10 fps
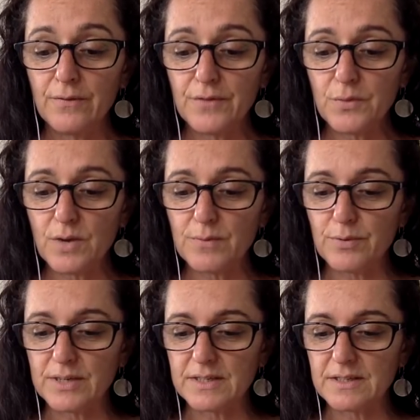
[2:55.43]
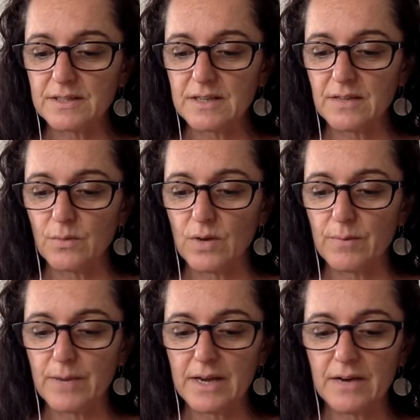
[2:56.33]
for the one presence and the
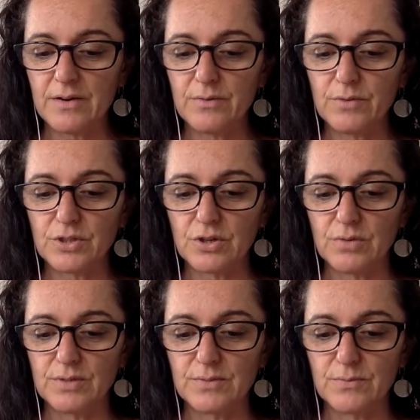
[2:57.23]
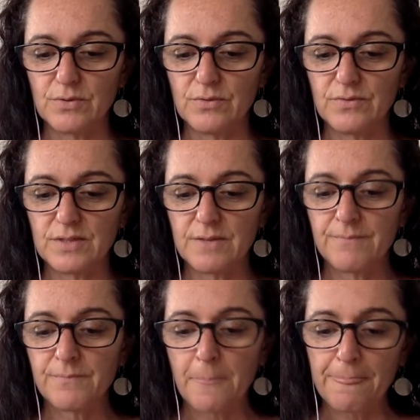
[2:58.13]
one power which always moves
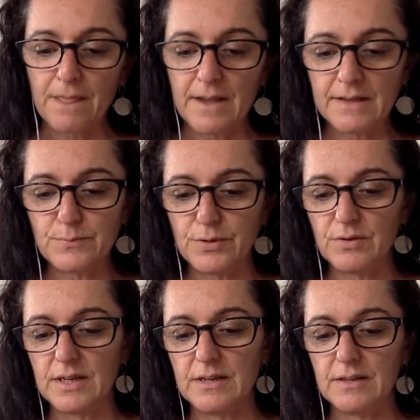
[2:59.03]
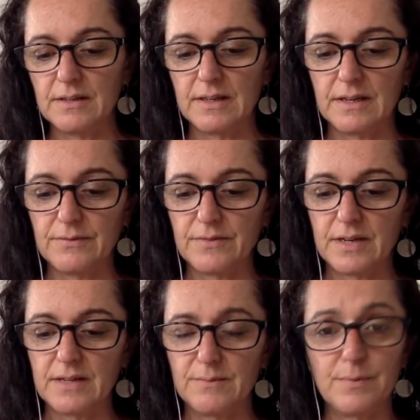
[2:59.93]
as beauty, love,
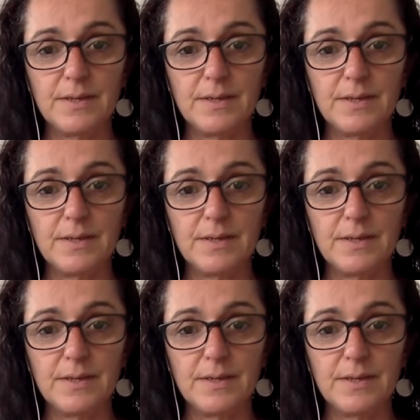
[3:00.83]
and